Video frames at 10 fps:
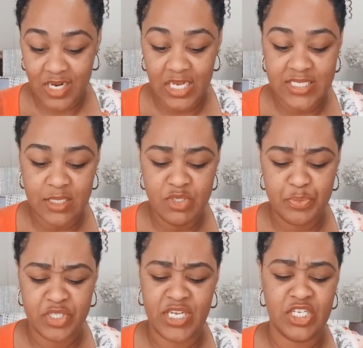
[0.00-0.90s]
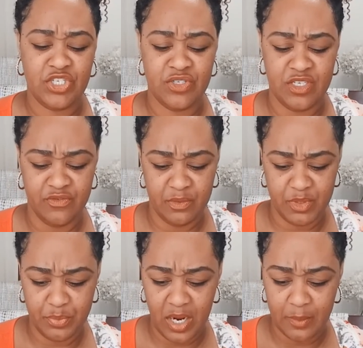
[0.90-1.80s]
attempt to protect yourself from
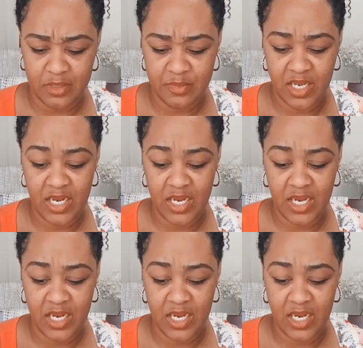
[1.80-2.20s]
the problem.